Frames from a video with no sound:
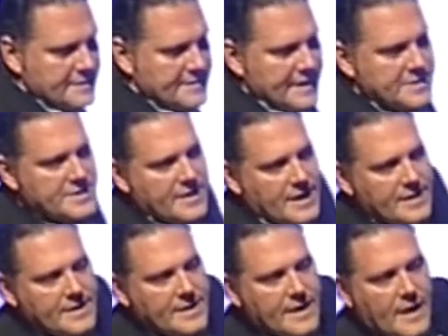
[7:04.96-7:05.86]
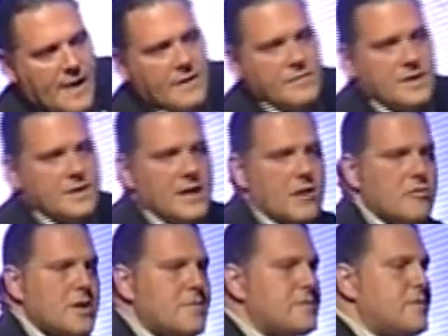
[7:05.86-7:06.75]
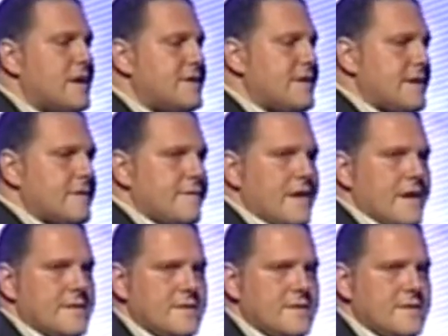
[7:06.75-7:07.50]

etc., we are now able to identify